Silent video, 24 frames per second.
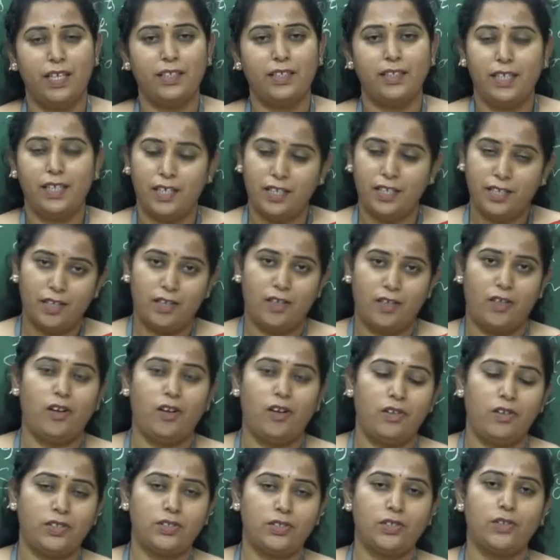They
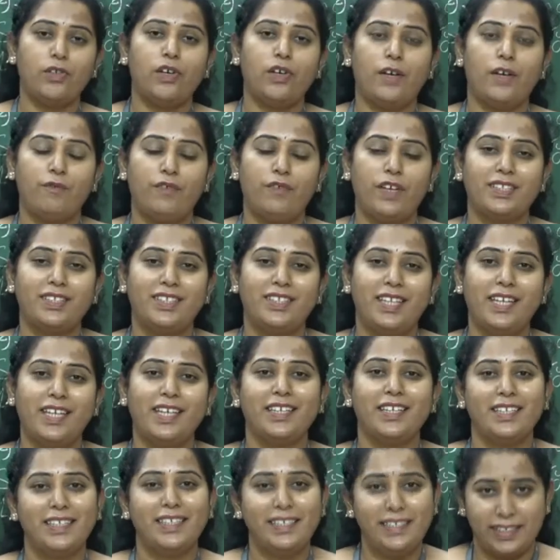also affect their
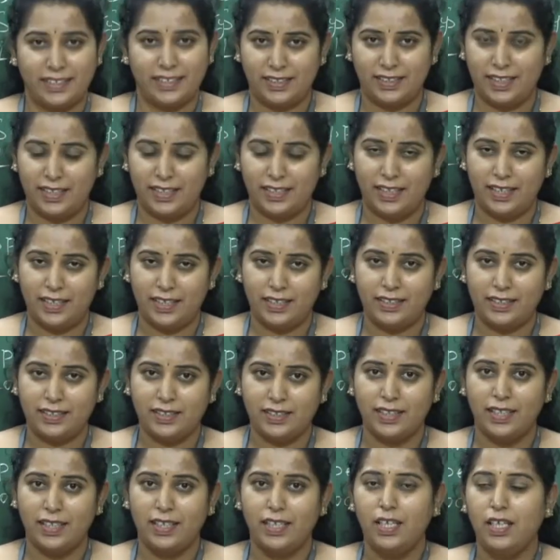
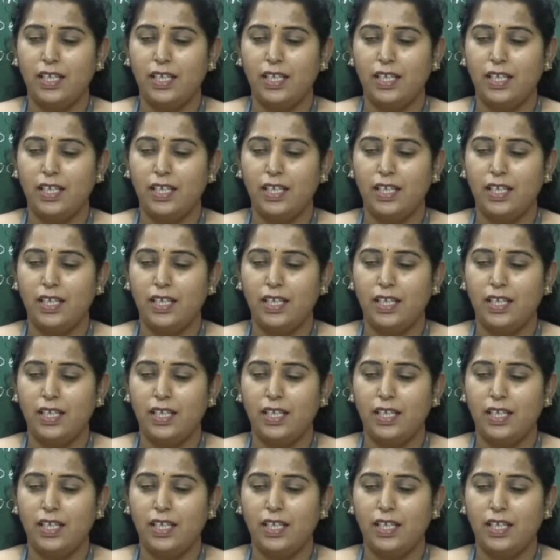descendants.